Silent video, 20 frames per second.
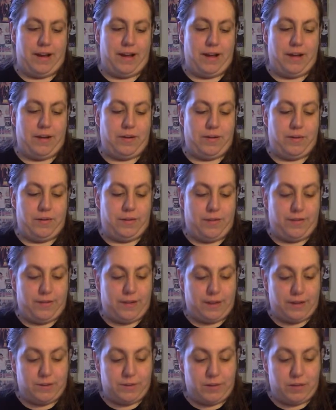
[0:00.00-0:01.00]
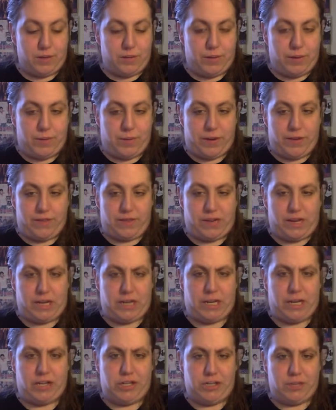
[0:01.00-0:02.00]
Now, this next one could be a bit of a
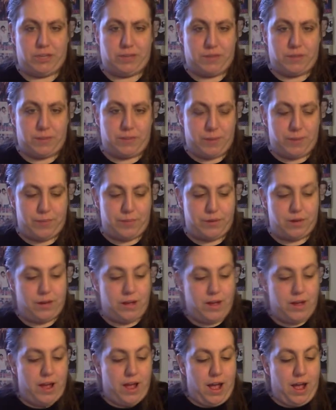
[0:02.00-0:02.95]
contention with some people.